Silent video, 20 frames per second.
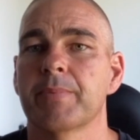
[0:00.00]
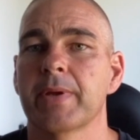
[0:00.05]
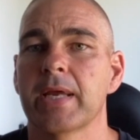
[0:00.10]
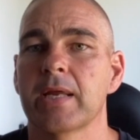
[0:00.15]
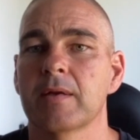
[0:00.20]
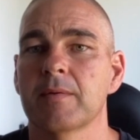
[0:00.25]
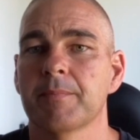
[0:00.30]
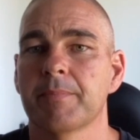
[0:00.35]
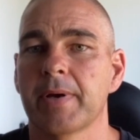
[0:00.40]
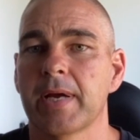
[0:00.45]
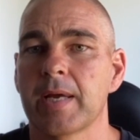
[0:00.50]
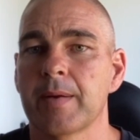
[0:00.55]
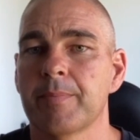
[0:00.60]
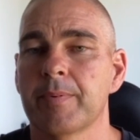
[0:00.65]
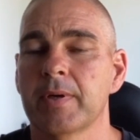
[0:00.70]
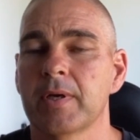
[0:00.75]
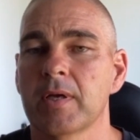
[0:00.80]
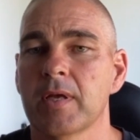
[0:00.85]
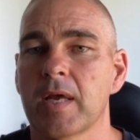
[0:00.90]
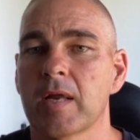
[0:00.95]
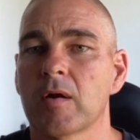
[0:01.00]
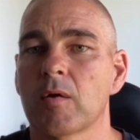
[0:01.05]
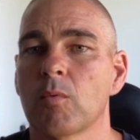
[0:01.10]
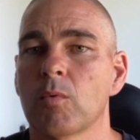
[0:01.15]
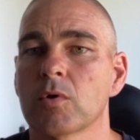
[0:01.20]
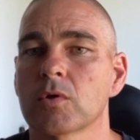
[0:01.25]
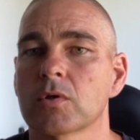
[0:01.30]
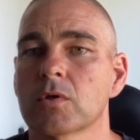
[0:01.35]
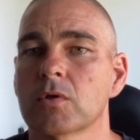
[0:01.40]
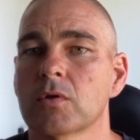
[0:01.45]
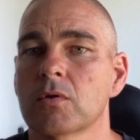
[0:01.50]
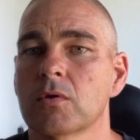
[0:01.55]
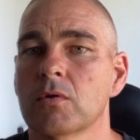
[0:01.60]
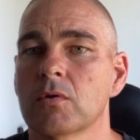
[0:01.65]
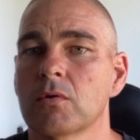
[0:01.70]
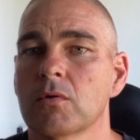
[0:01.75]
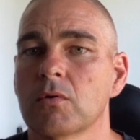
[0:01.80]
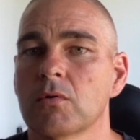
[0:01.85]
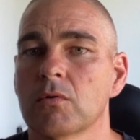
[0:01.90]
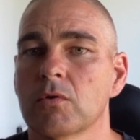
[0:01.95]
and paper, and I want
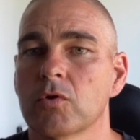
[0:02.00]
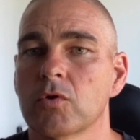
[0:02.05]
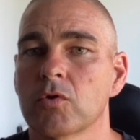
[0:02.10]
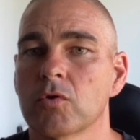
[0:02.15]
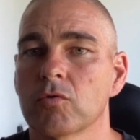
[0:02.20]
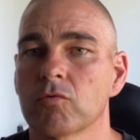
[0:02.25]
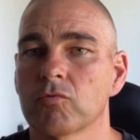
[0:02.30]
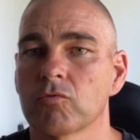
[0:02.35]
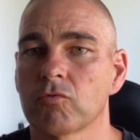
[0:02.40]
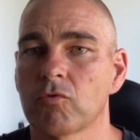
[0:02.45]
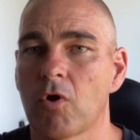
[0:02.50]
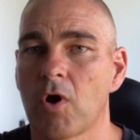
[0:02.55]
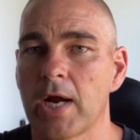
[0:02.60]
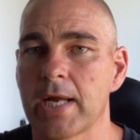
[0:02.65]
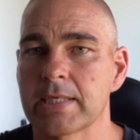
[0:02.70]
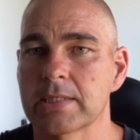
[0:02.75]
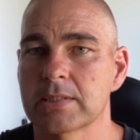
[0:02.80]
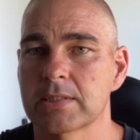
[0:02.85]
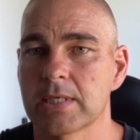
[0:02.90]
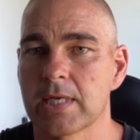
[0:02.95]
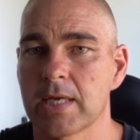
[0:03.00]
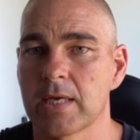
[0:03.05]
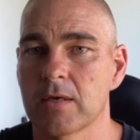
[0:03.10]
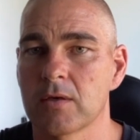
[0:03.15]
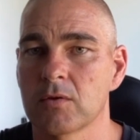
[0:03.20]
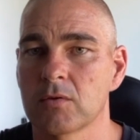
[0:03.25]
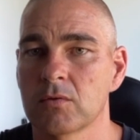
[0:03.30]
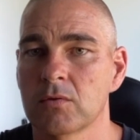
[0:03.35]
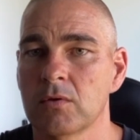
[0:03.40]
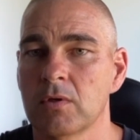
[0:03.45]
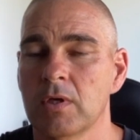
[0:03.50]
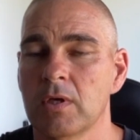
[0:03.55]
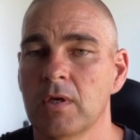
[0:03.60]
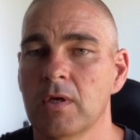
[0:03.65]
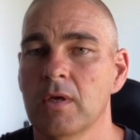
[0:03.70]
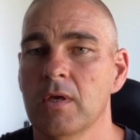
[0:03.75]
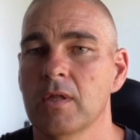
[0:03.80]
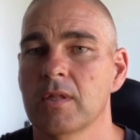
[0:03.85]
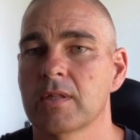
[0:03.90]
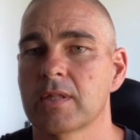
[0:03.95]
you to write down
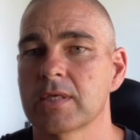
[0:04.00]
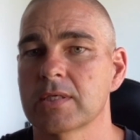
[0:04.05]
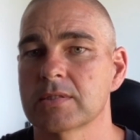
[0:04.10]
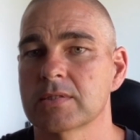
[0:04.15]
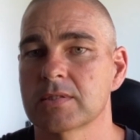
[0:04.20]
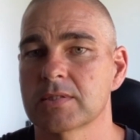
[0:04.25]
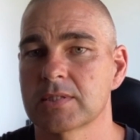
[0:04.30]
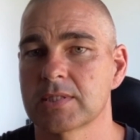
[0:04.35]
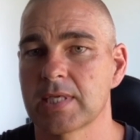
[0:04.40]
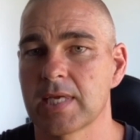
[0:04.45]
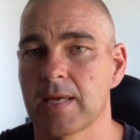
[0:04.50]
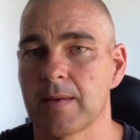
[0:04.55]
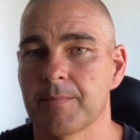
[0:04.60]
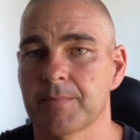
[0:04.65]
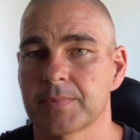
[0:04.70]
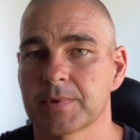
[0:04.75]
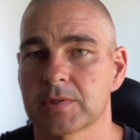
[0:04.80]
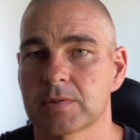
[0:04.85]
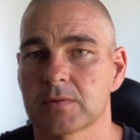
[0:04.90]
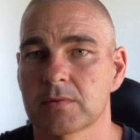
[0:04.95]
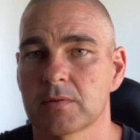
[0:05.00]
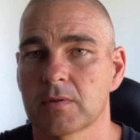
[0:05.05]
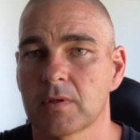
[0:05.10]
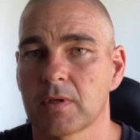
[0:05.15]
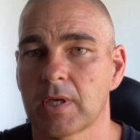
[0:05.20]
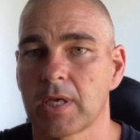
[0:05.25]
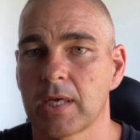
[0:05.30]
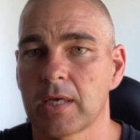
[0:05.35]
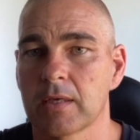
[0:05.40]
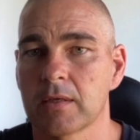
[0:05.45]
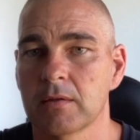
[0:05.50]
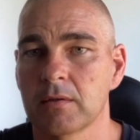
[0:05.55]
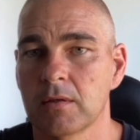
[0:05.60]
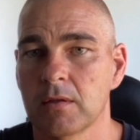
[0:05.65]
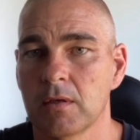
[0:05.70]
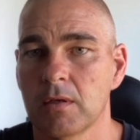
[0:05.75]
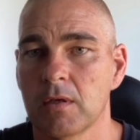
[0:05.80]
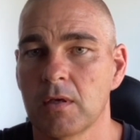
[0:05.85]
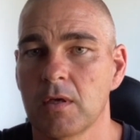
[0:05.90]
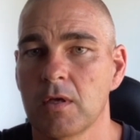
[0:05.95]
these steps, okay?
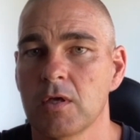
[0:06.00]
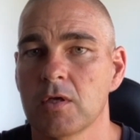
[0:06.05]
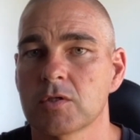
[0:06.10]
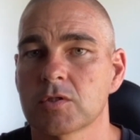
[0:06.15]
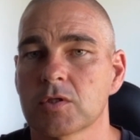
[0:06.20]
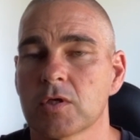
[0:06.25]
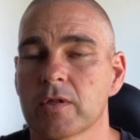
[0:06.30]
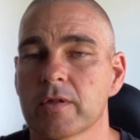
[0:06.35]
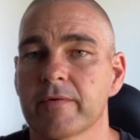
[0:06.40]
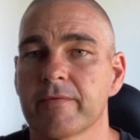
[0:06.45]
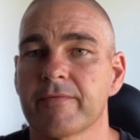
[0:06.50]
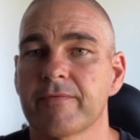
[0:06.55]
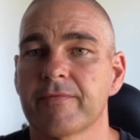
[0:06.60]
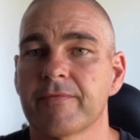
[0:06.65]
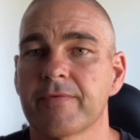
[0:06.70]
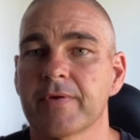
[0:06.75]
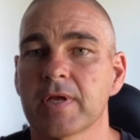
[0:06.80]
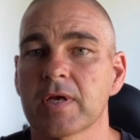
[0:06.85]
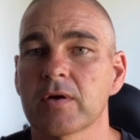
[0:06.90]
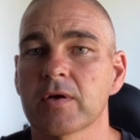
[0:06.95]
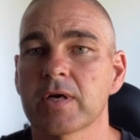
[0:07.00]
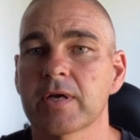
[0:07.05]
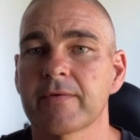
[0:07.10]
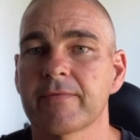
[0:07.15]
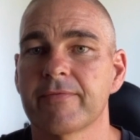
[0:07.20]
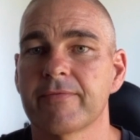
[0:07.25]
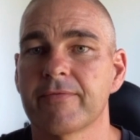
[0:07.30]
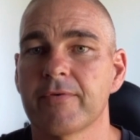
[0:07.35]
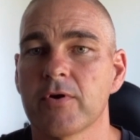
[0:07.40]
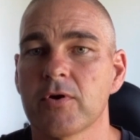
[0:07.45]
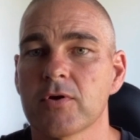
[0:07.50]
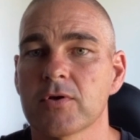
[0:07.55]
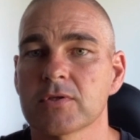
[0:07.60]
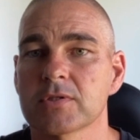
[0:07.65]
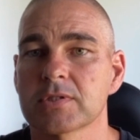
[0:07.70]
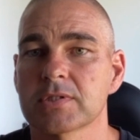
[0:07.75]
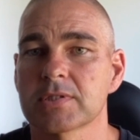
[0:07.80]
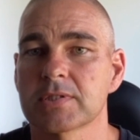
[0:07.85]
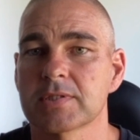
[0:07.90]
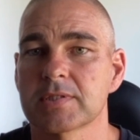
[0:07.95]
So the very
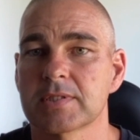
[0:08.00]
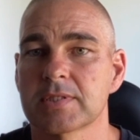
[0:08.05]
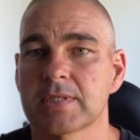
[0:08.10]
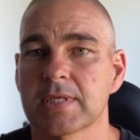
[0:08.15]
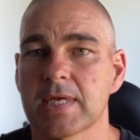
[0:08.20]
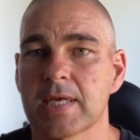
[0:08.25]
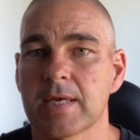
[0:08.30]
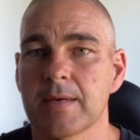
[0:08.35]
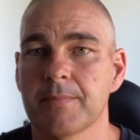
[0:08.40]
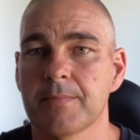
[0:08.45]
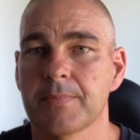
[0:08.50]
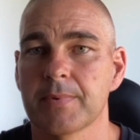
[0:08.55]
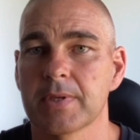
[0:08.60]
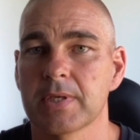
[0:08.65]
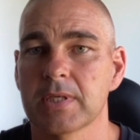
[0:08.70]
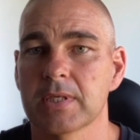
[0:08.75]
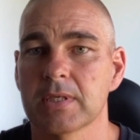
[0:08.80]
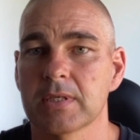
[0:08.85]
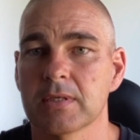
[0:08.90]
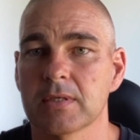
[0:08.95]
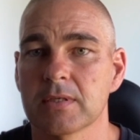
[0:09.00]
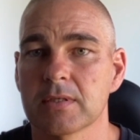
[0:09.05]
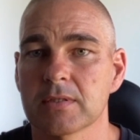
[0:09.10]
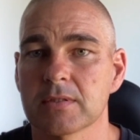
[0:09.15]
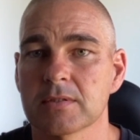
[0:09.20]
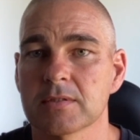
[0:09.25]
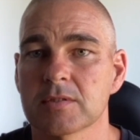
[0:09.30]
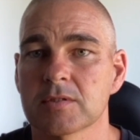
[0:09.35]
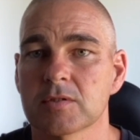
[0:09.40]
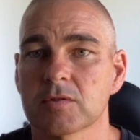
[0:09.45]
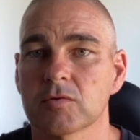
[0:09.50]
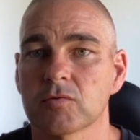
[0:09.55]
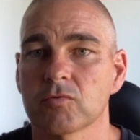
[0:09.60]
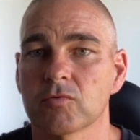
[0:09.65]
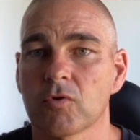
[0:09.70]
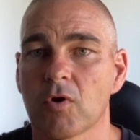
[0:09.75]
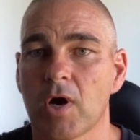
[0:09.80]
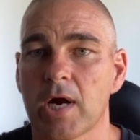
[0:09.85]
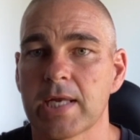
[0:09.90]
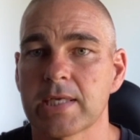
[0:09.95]
first step is to
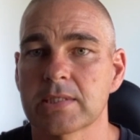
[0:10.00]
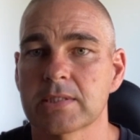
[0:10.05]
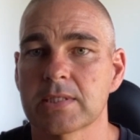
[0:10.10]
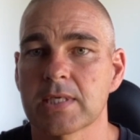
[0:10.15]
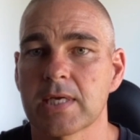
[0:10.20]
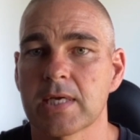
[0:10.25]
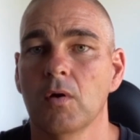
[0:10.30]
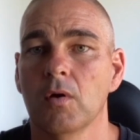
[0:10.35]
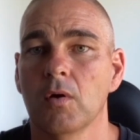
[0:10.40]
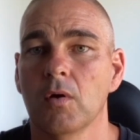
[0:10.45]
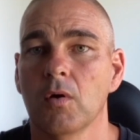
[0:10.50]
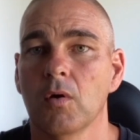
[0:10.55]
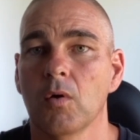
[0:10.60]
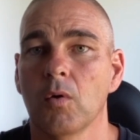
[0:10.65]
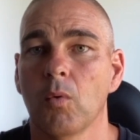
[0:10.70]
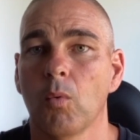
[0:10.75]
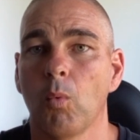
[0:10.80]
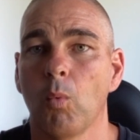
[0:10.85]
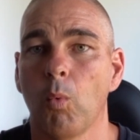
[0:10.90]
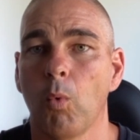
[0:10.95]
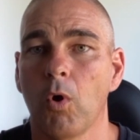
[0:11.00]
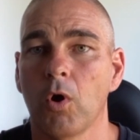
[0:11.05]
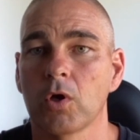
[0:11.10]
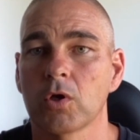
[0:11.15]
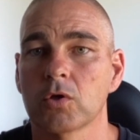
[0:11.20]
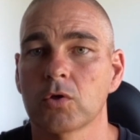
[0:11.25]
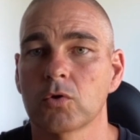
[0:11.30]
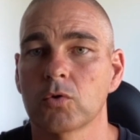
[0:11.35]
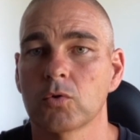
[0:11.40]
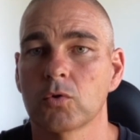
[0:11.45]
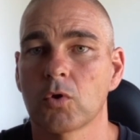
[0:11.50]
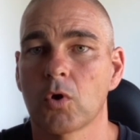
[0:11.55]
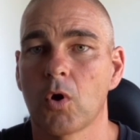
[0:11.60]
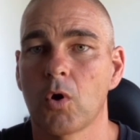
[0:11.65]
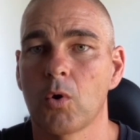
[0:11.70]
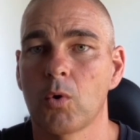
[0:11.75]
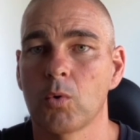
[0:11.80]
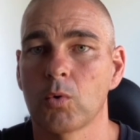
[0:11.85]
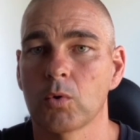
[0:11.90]
write down what your goal